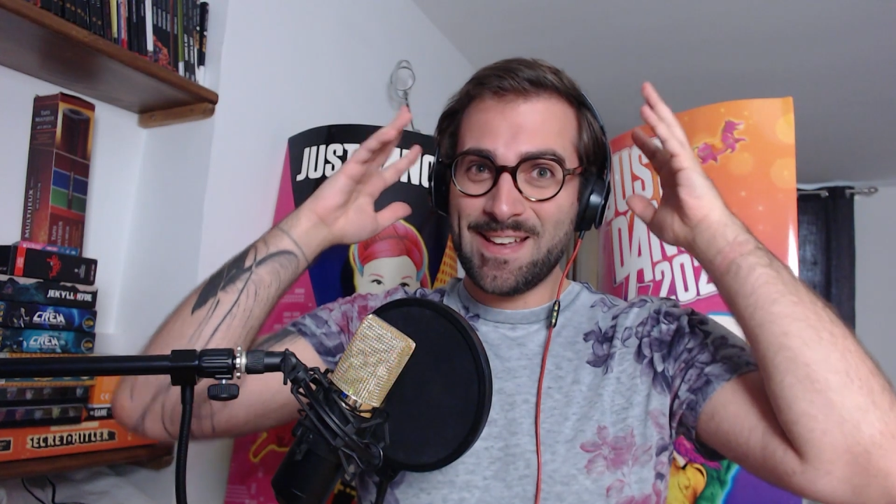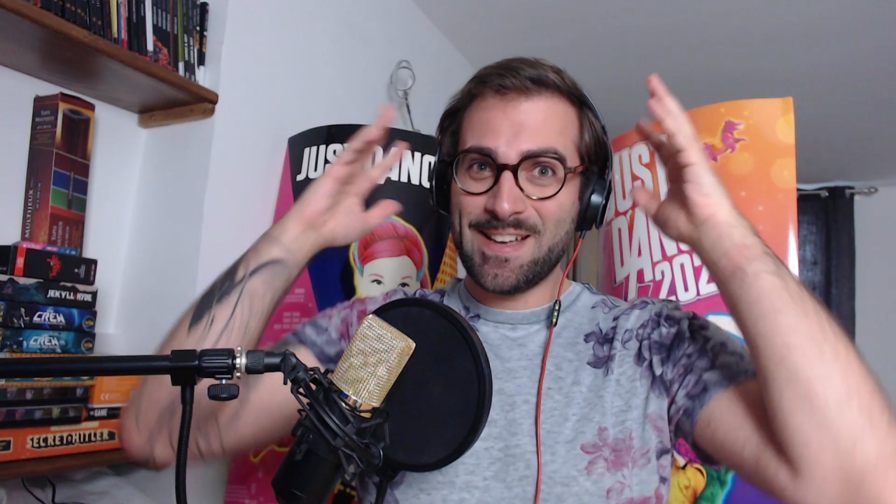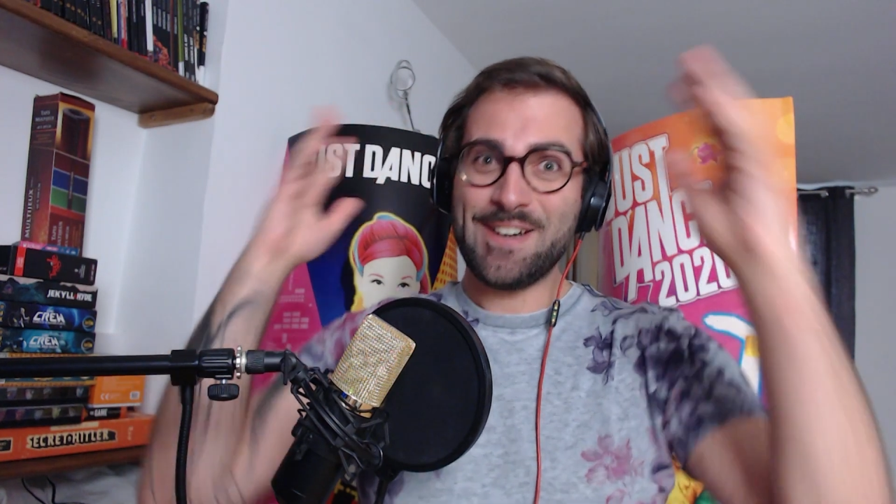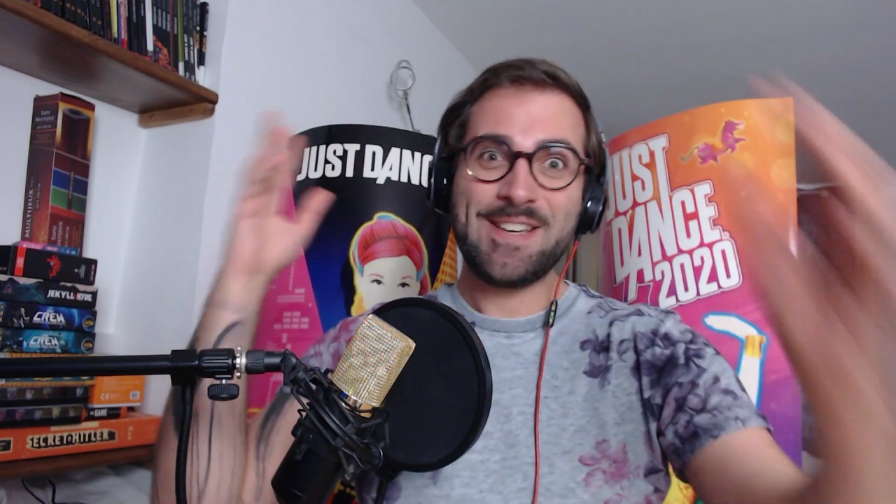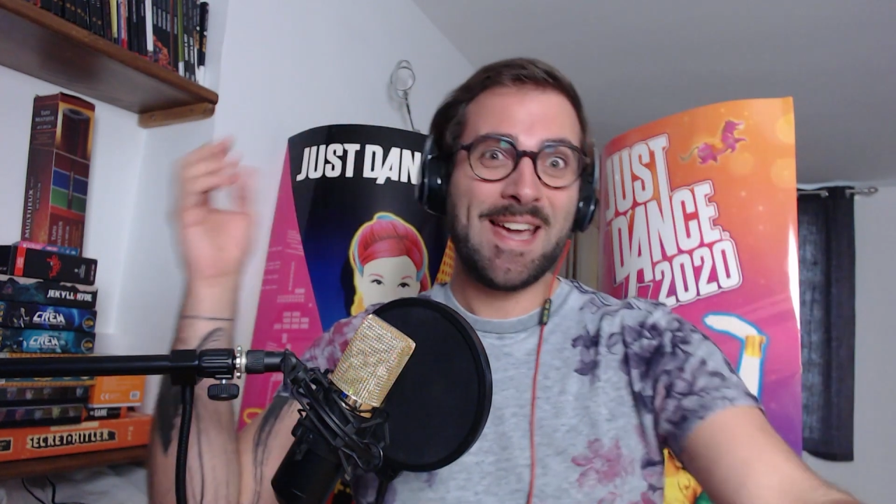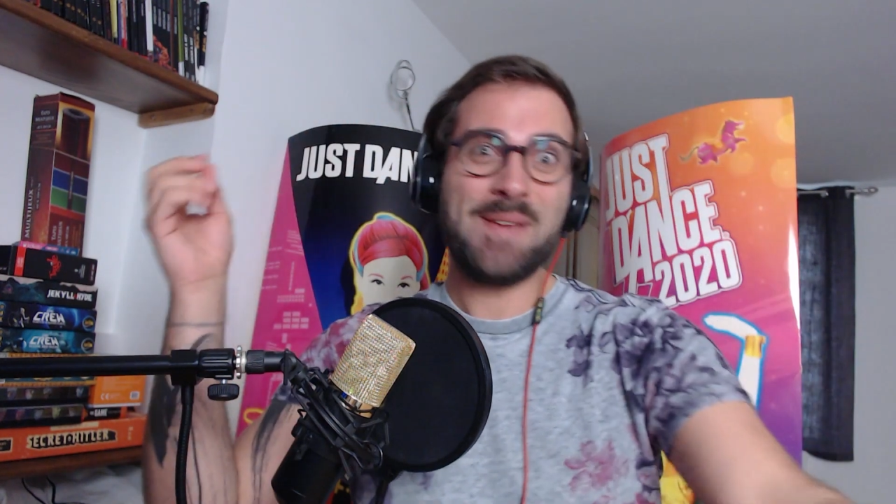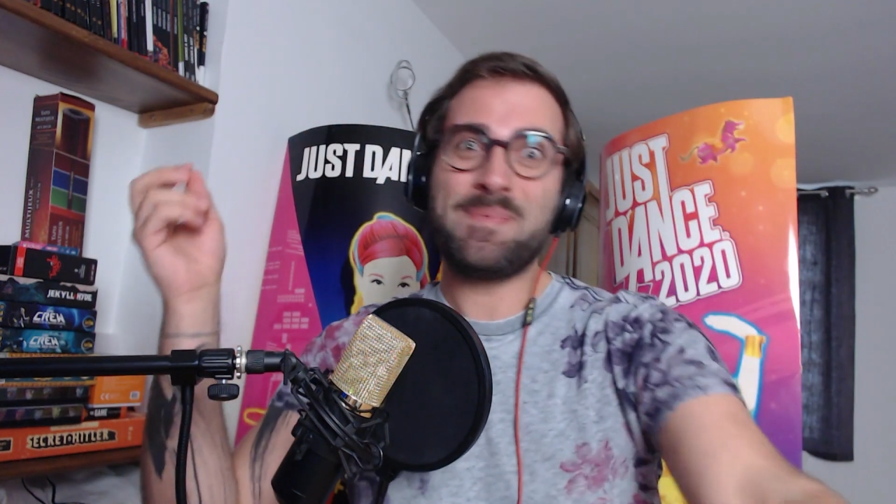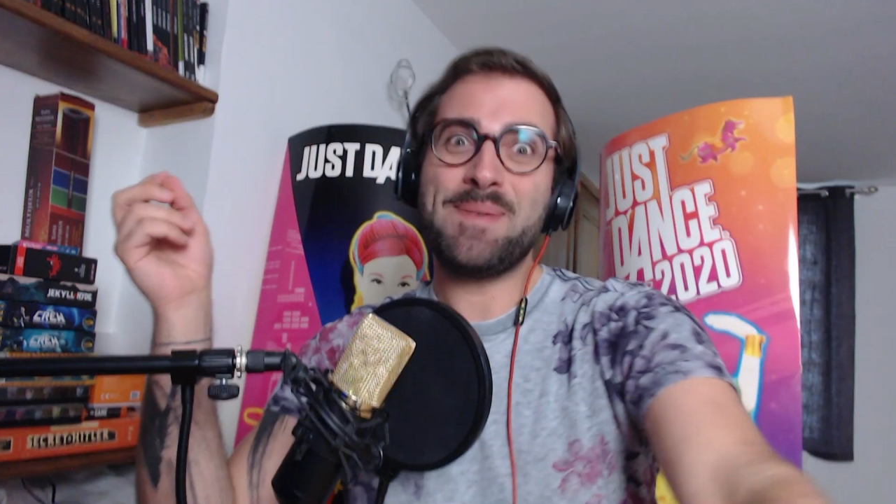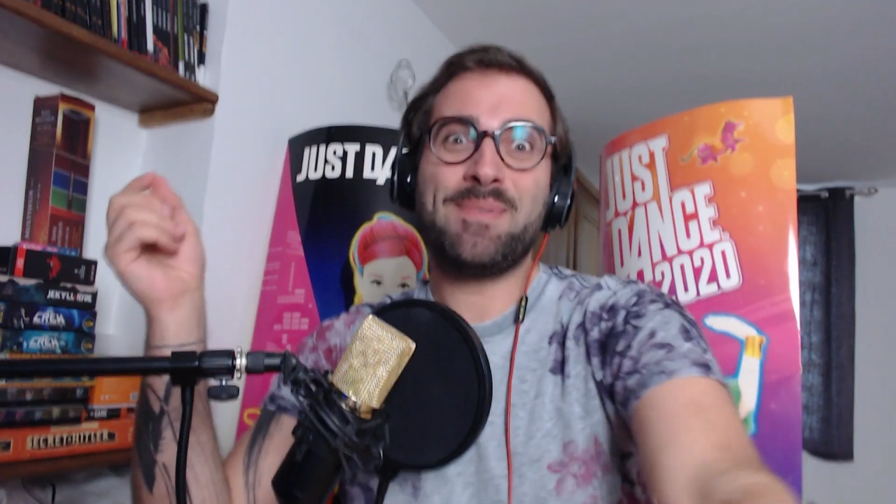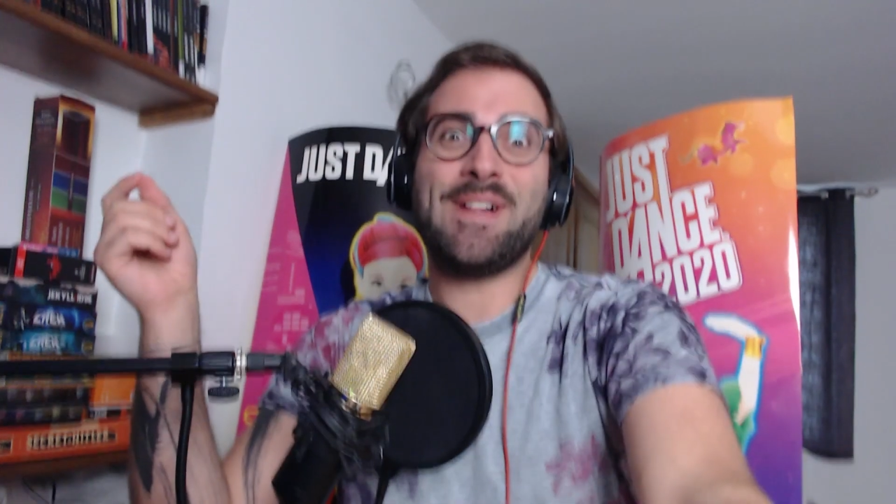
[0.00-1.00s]
Okay,
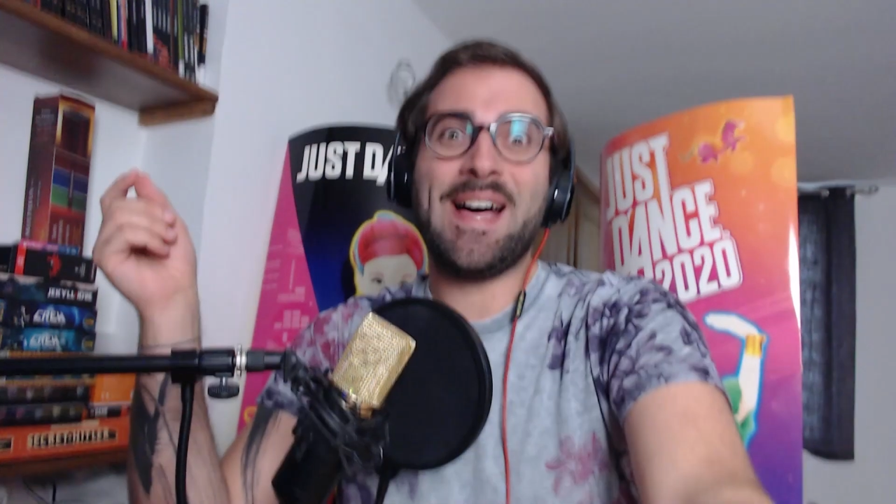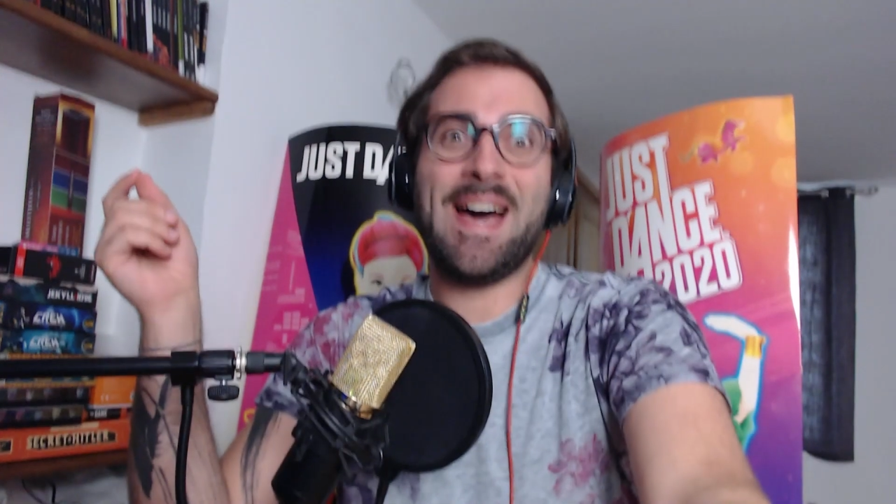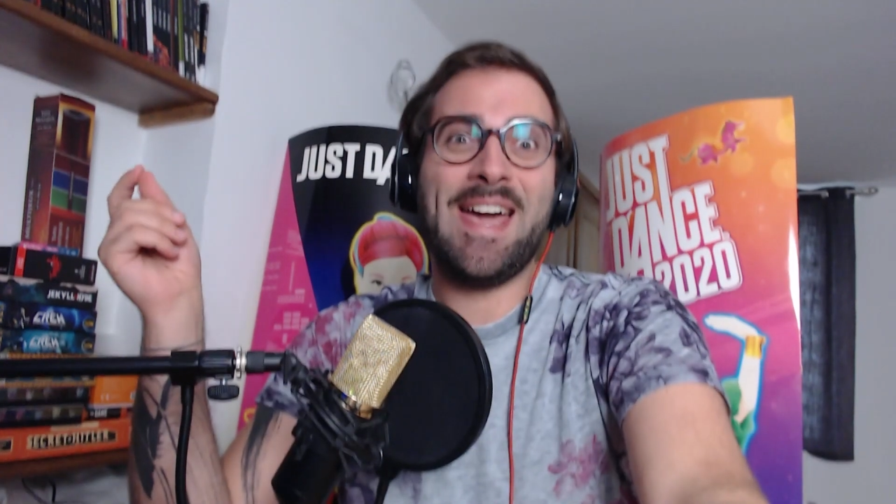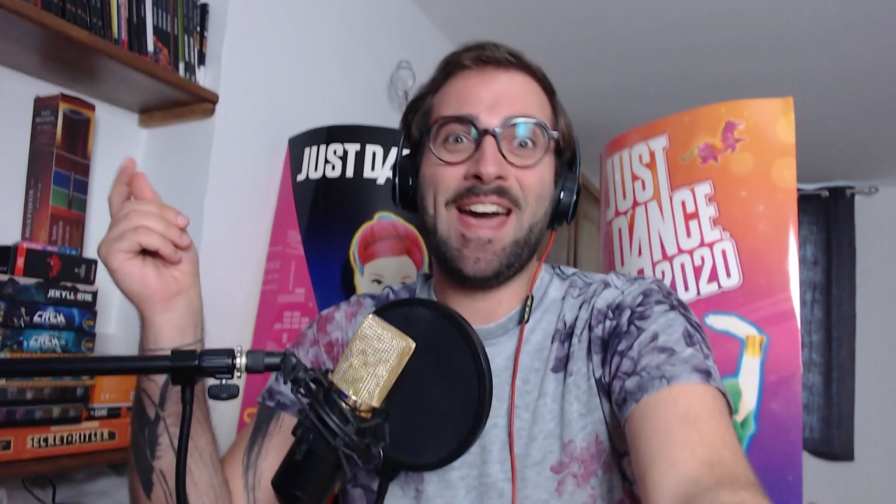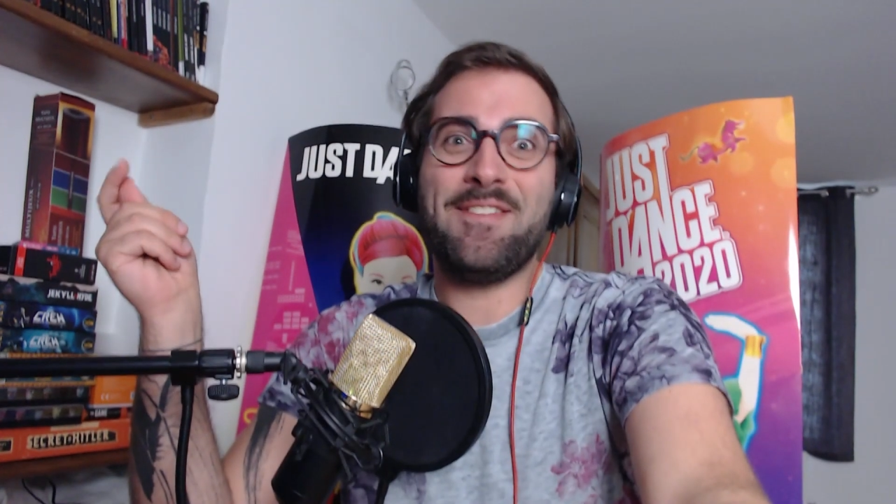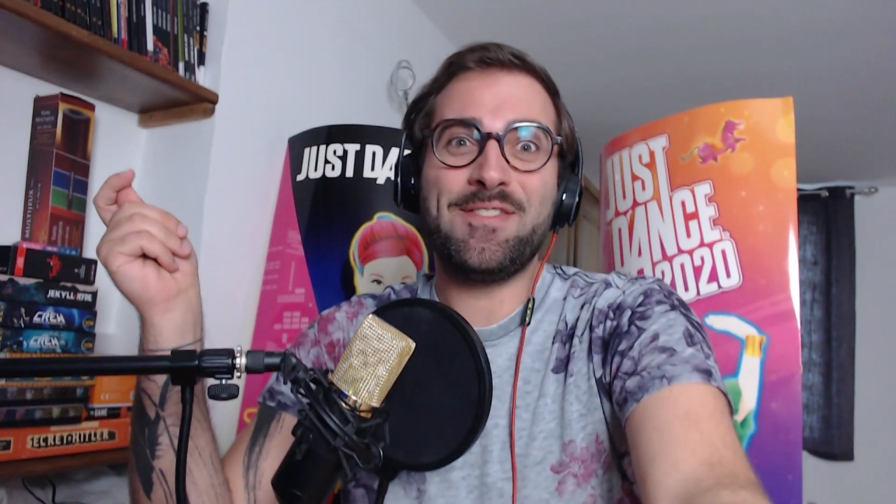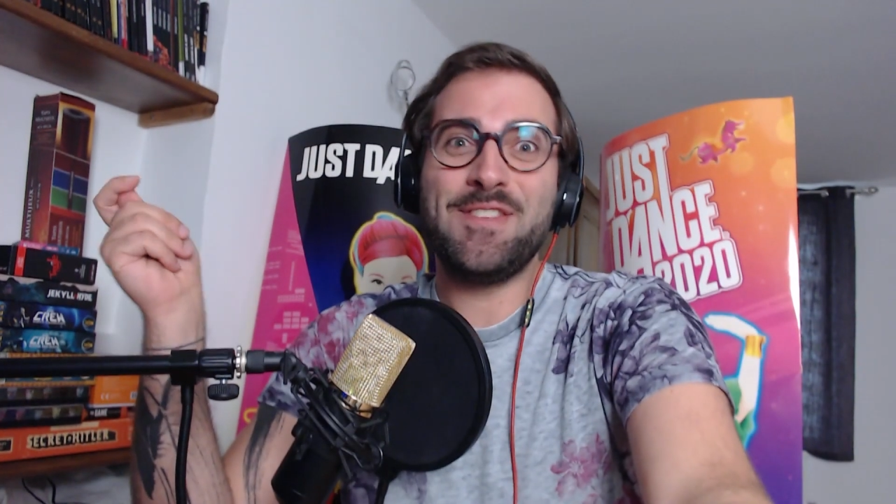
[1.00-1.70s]
people, I have